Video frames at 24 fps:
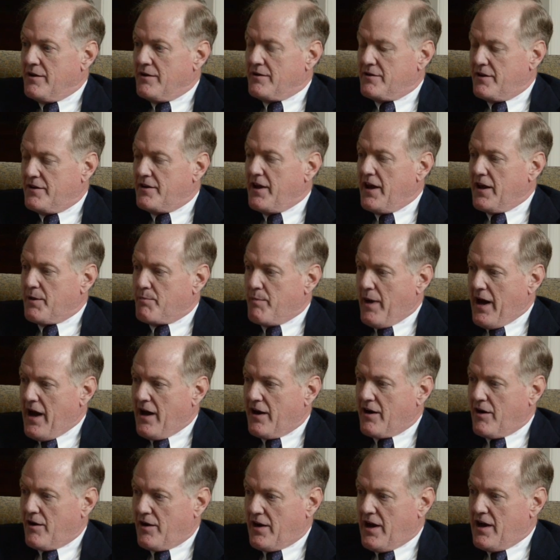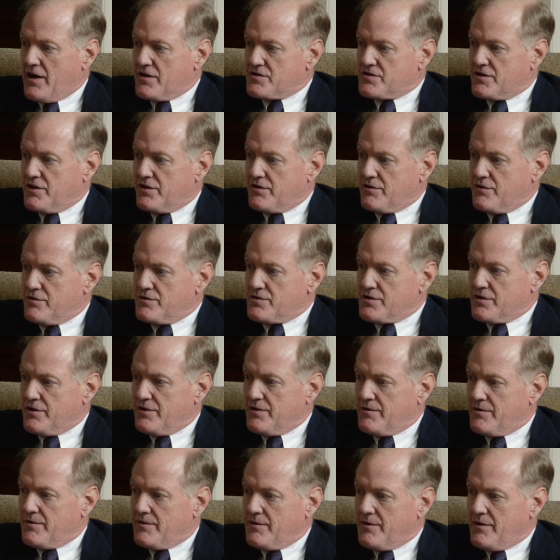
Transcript: to take back our Constitution